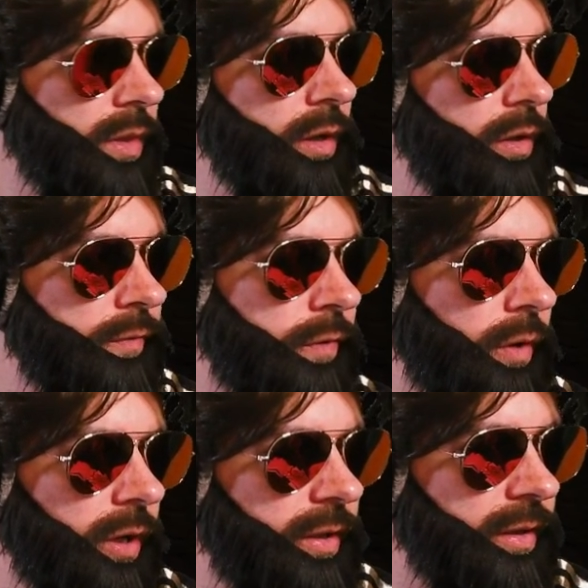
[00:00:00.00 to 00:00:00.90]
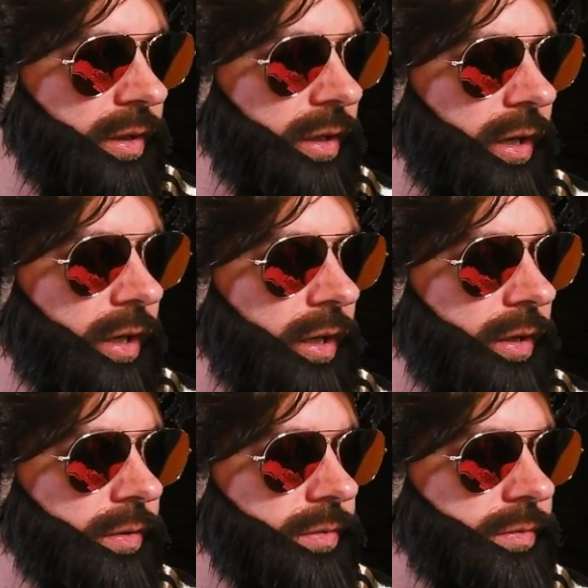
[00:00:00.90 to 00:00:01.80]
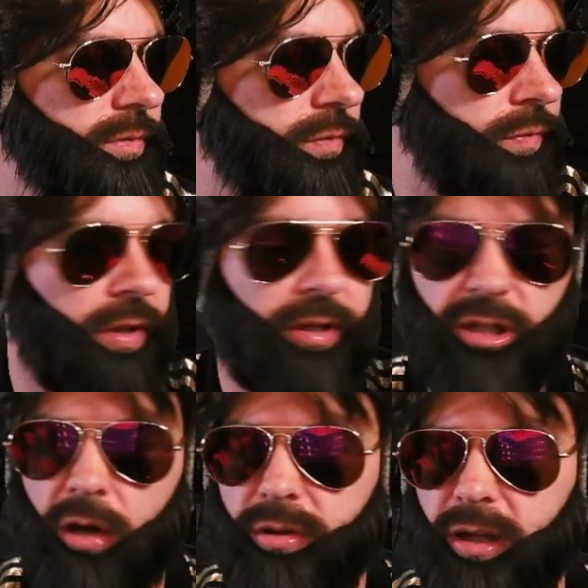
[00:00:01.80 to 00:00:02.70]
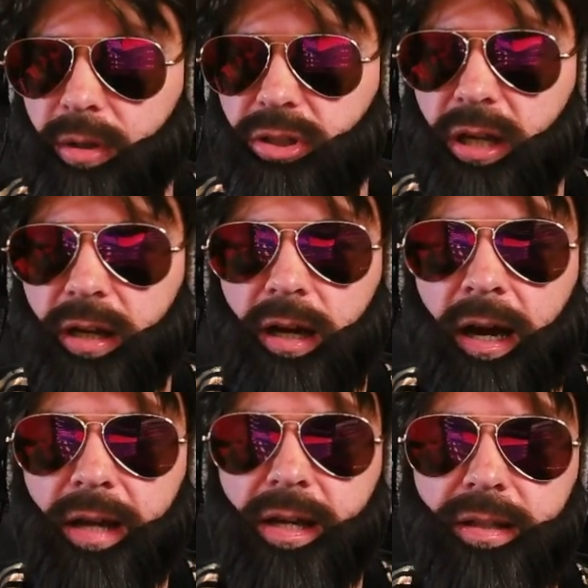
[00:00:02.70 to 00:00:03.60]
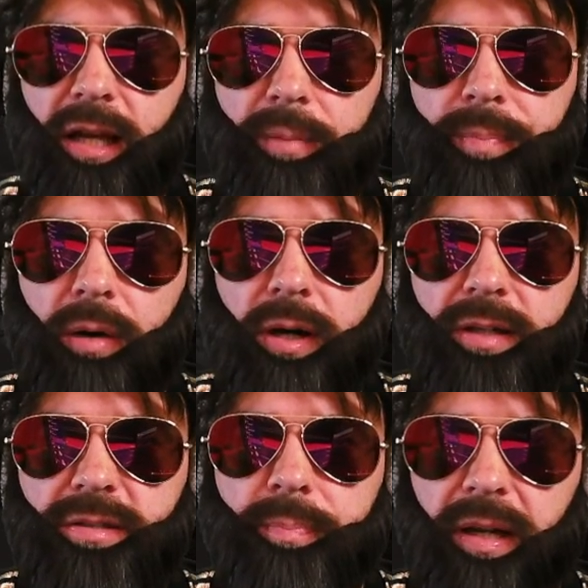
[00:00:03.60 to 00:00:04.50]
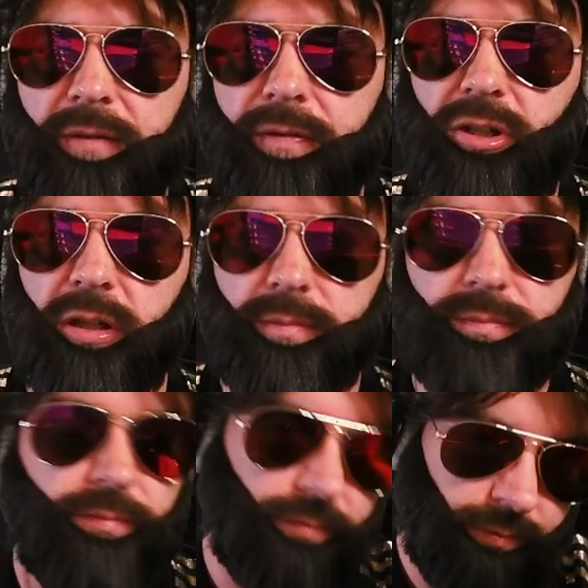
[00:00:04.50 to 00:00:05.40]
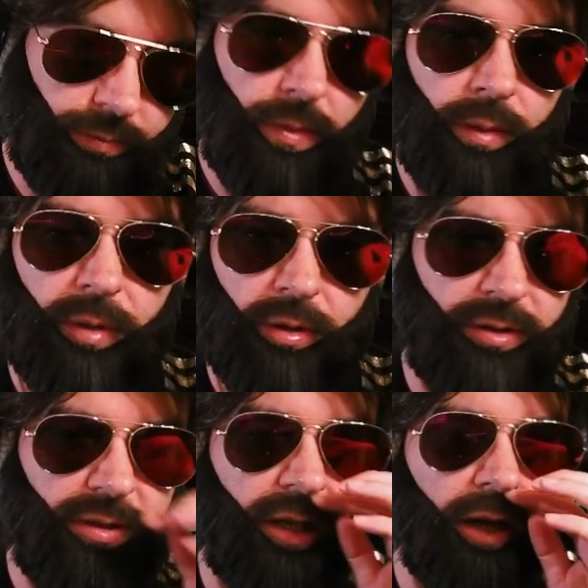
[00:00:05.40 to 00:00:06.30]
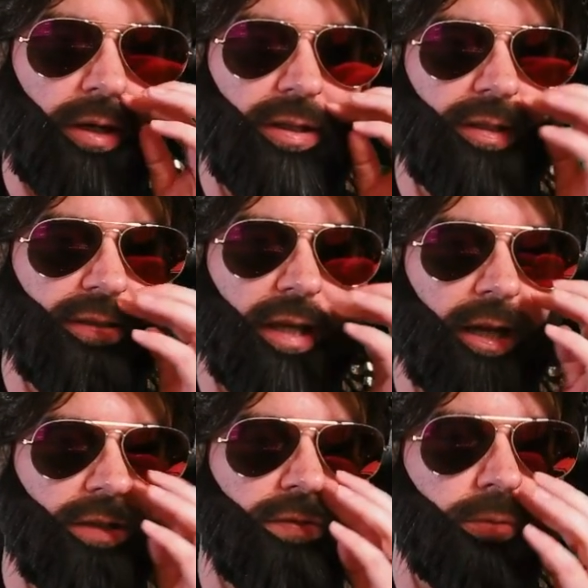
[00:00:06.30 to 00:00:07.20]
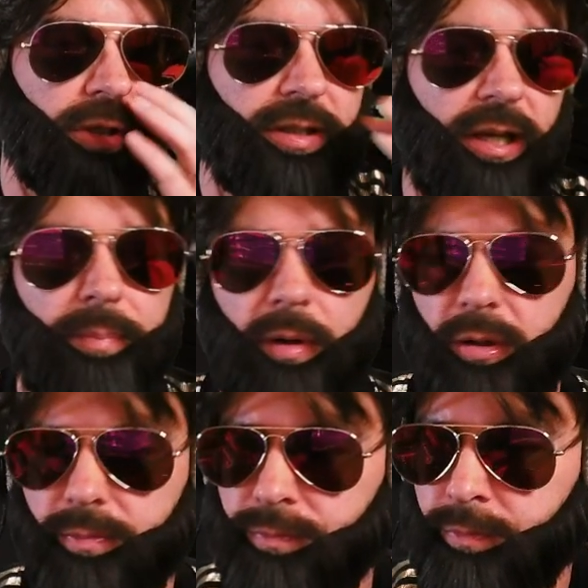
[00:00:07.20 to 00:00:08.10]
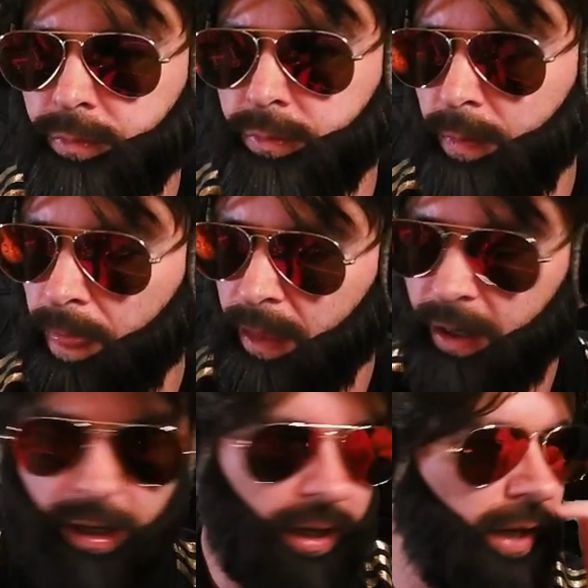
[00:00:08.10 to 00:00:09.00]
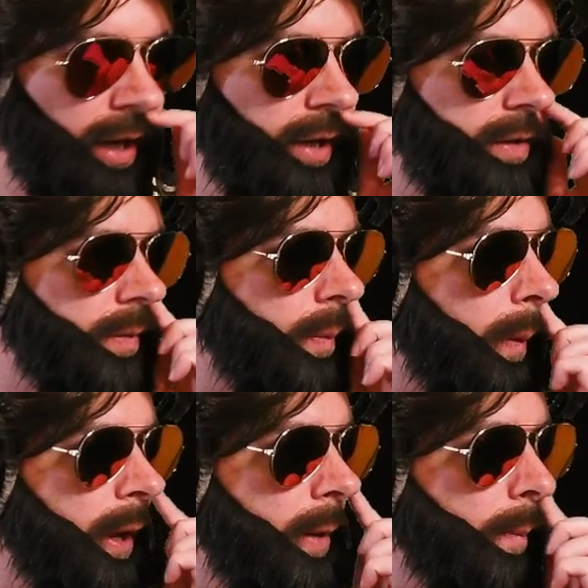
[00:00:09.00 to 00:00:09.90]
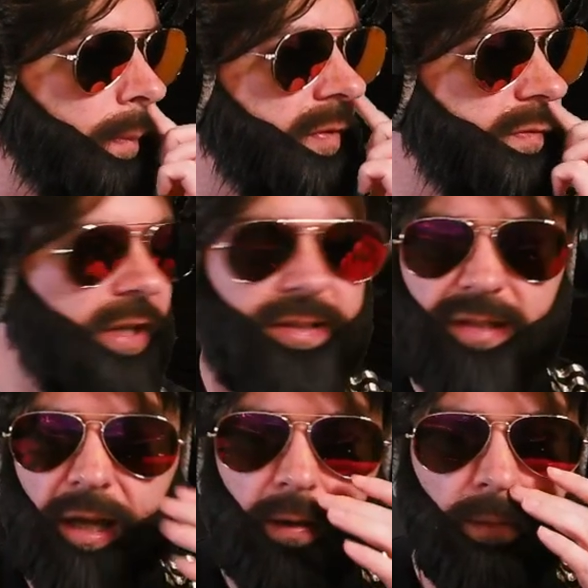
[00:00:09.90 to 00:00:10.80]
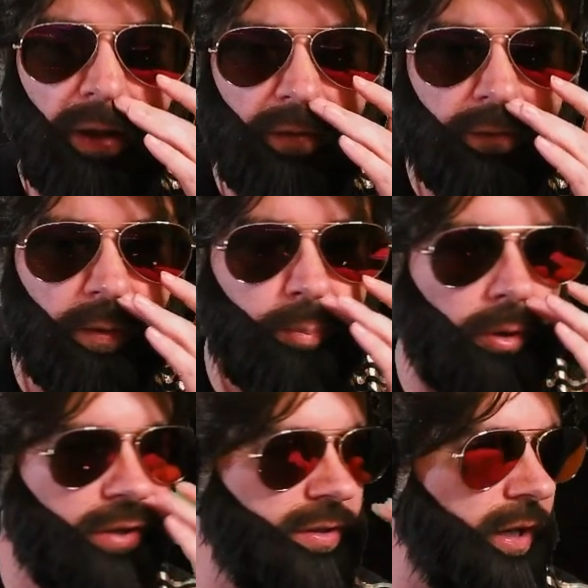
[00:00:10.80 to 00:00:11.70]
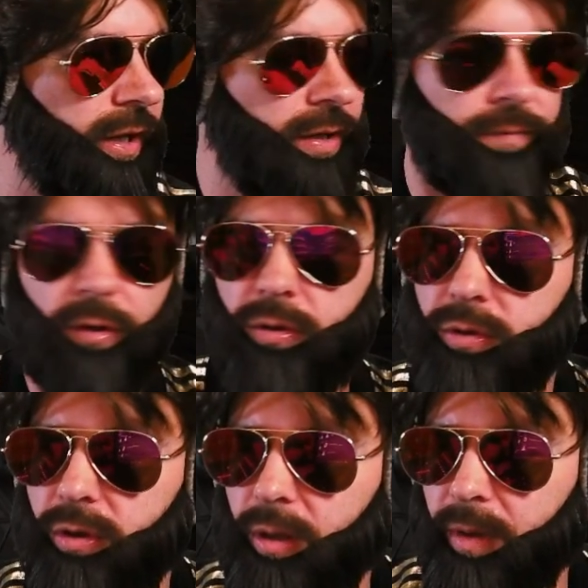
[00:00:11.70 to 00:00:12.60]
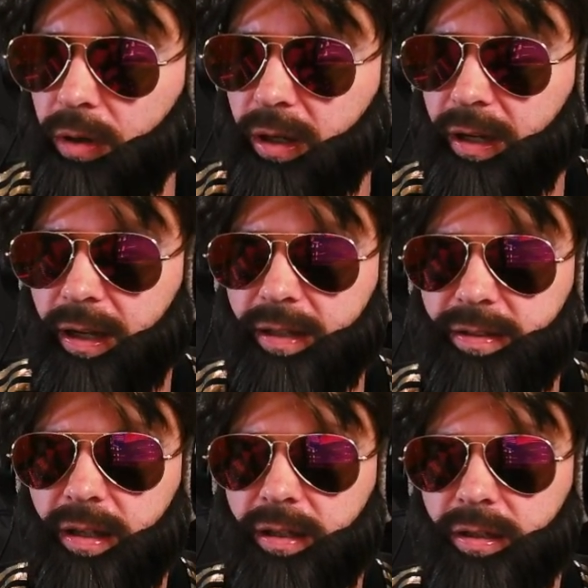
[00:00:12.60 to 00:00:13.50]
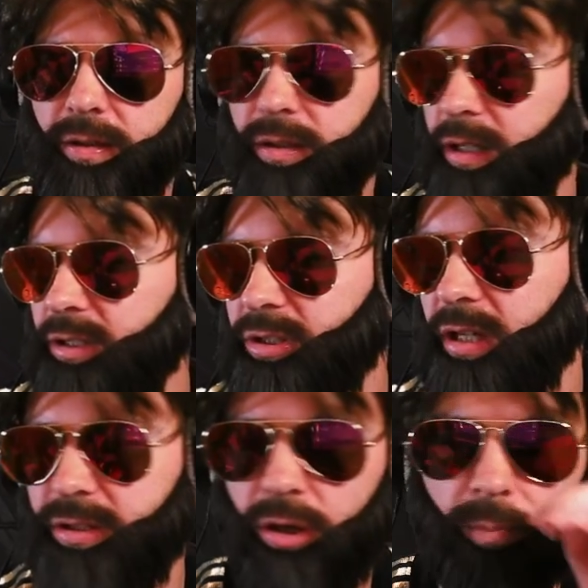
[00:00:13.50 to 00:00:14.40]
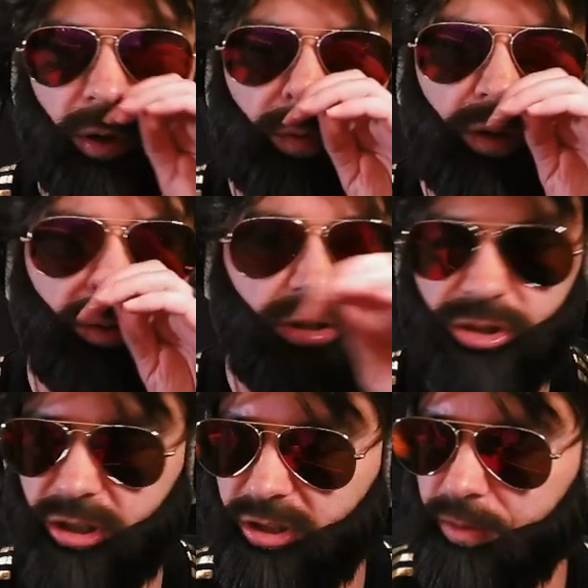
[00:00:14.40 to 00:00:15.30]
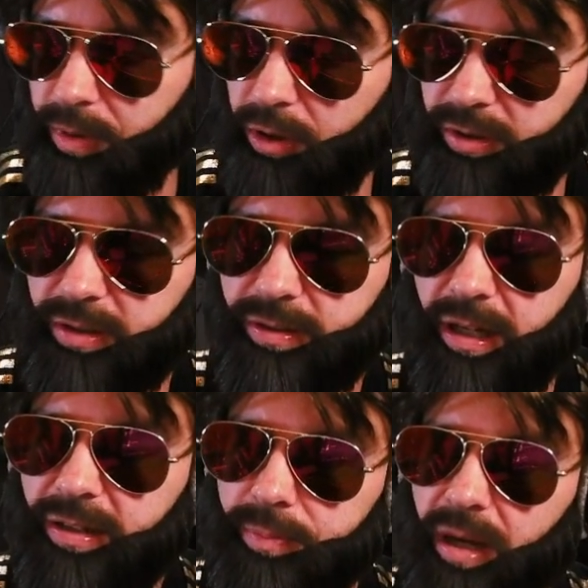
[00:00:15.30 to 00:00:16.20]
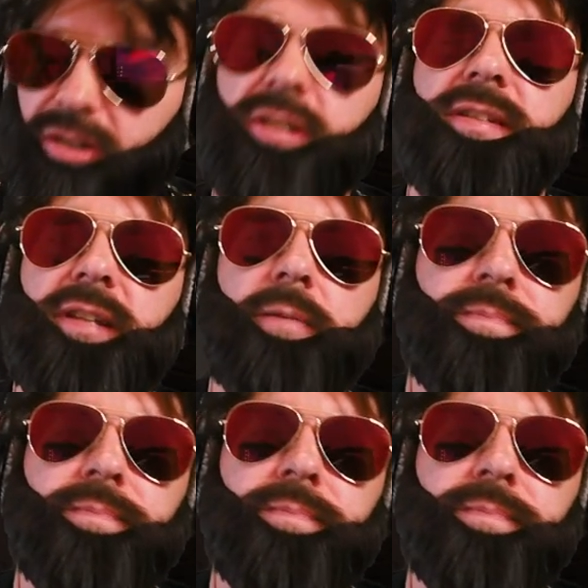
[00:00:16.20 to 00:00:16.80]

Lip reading: the shout damage, high attack power is beneficial because it directly scales from your attack power. And yeah, with that said, we have a few points I want to talk about, and let's just hop over to the cheat sheet because then it's much easier